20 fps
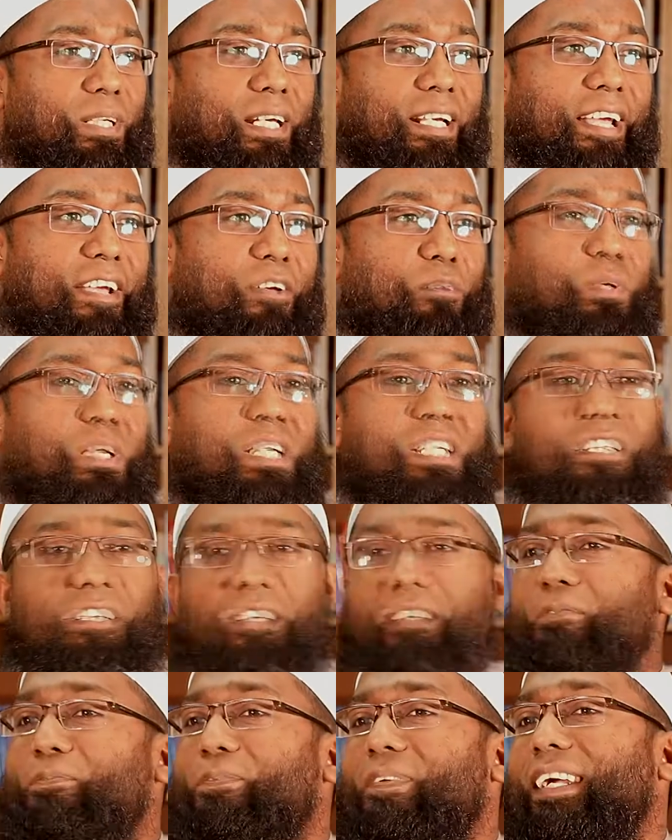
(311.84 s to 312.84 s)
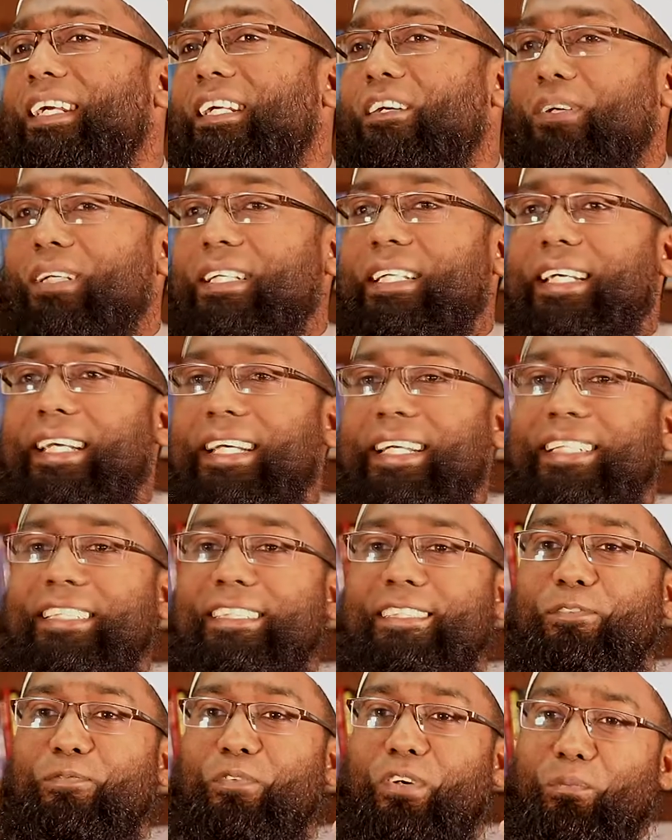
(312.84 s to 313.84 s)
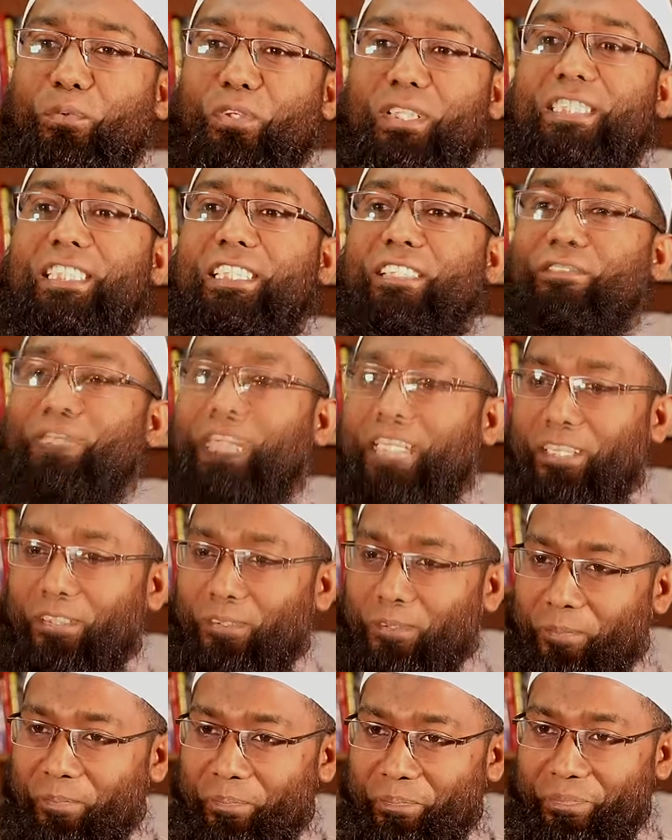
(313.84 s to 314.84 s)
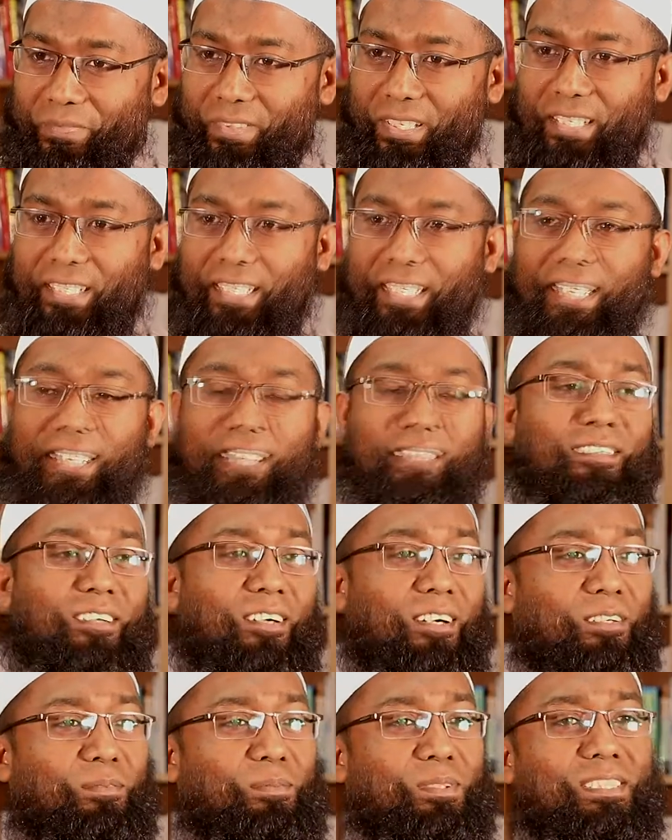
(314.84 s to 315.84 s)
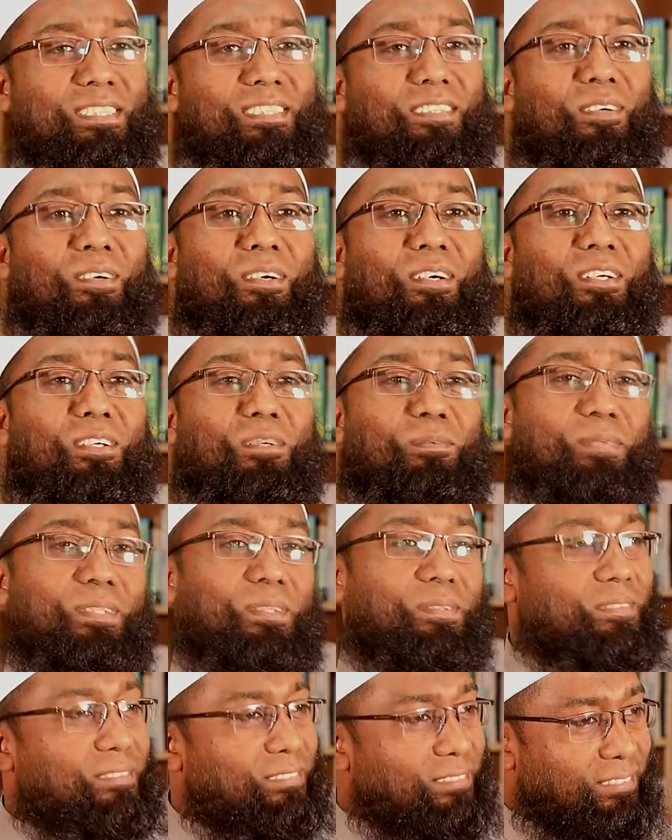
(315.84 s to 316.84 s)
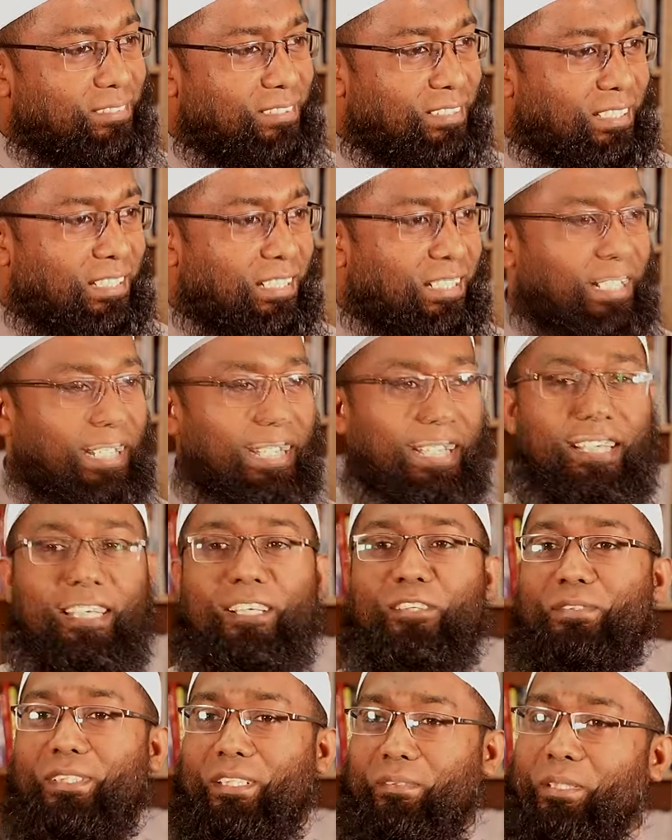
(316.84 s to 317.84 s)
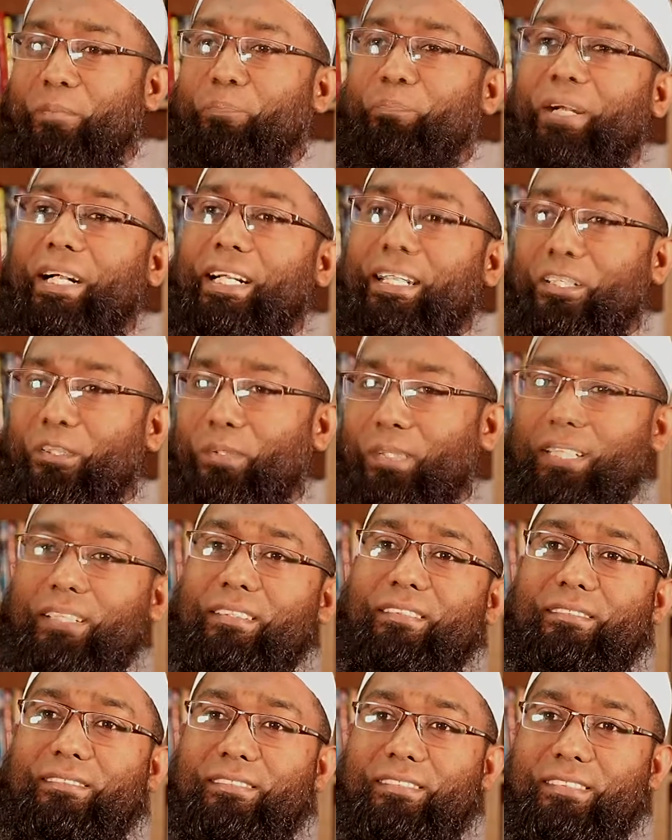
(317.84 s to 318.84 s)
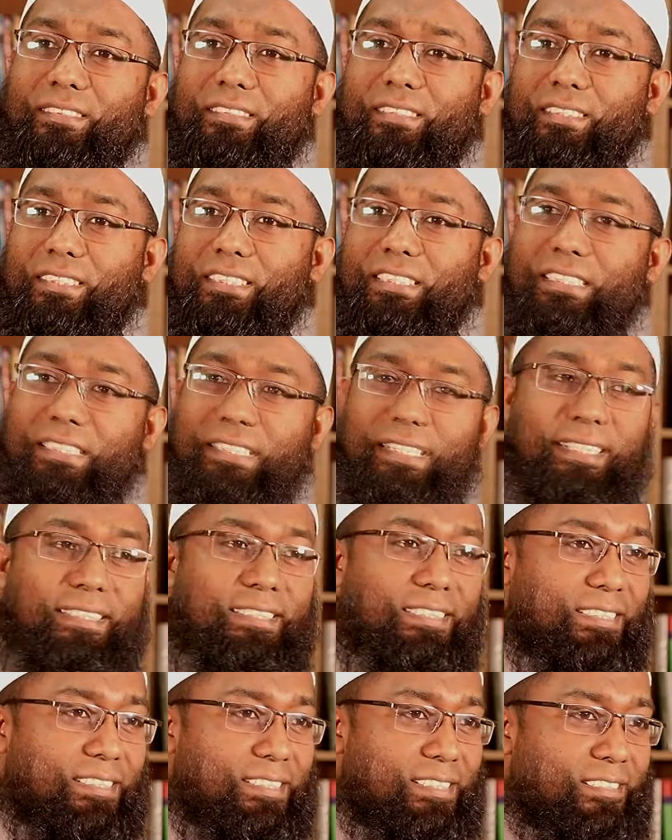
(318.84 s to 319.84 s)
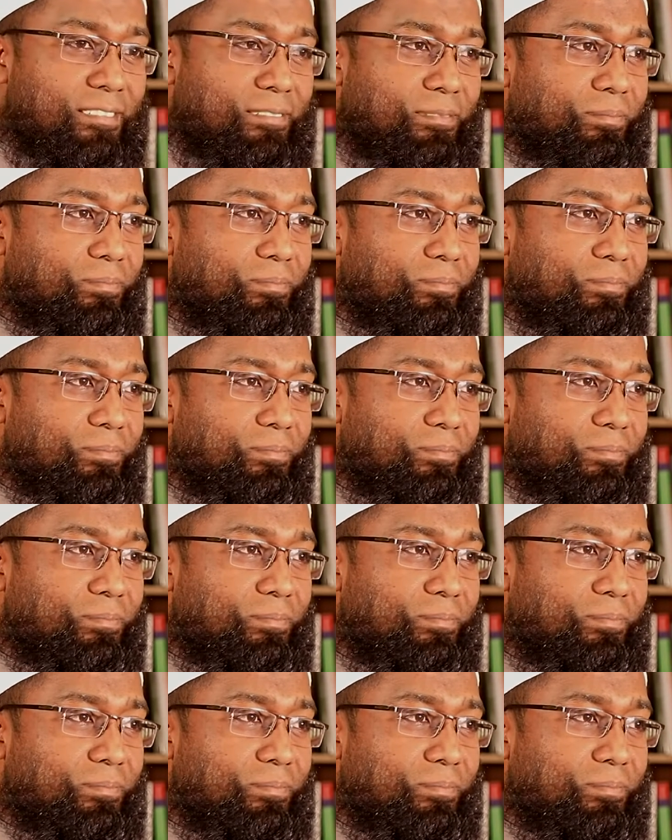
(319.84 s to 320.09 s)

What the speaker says: are able to refrain our kids from watching video, and almost all of you allow them in particular stages.